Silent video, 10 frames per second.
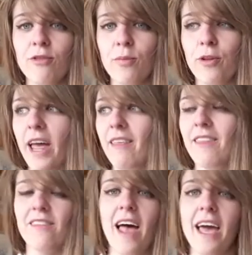but like
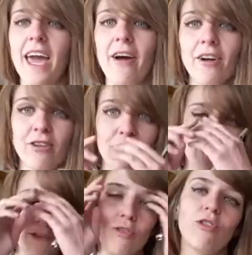the side
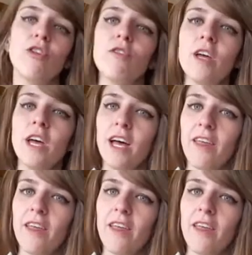characters and stuff.